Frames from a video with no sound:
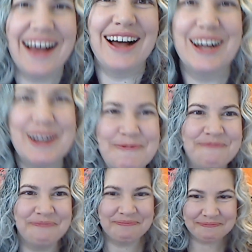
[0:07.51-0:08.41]

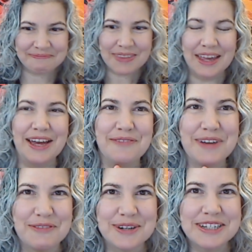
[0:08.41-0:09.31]
I've
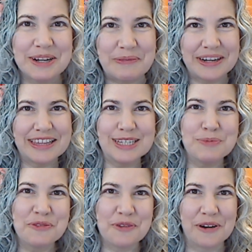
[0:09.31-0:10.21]
never done one of these
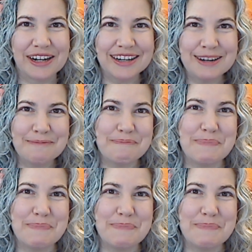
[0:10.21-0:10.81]
before.